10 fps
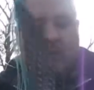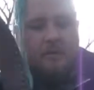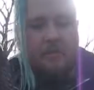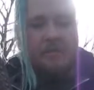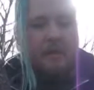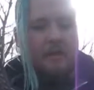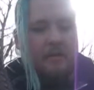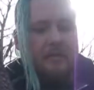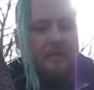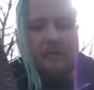I want to say
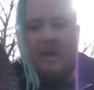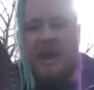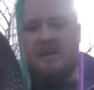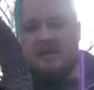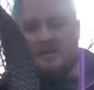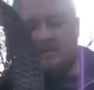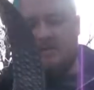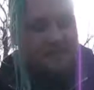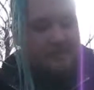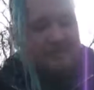like 3/8.
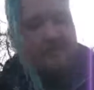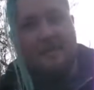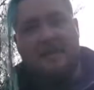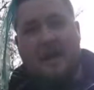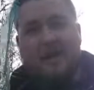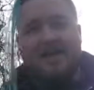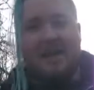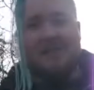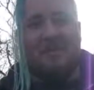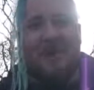I want to
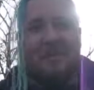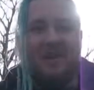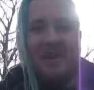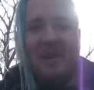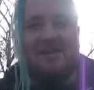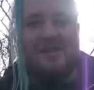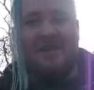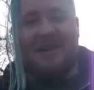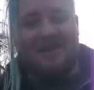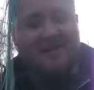say it's about 3/8
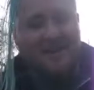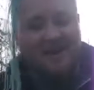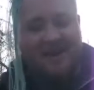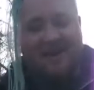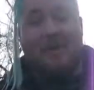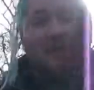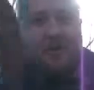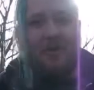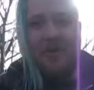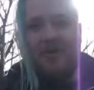thick. I'm not
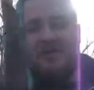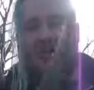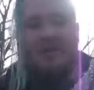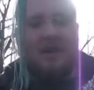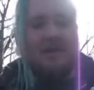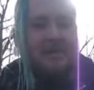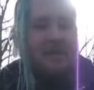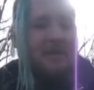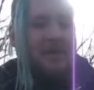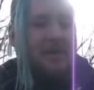sure though. It's been a while
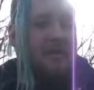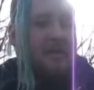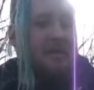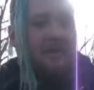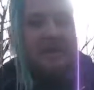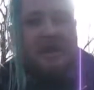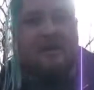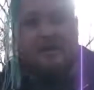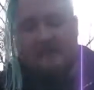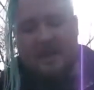since I've actually like looked
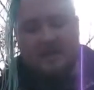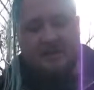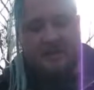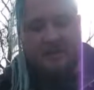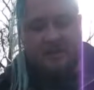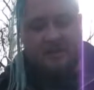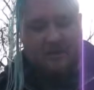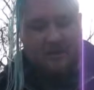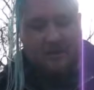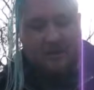at the size of steel and
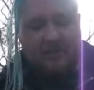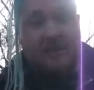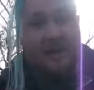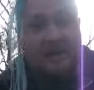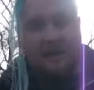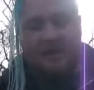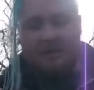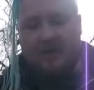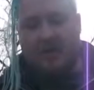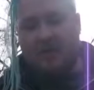shit like that. But it's a
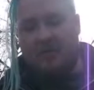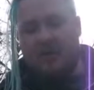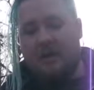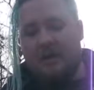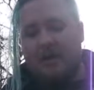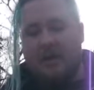thick blade no matter what.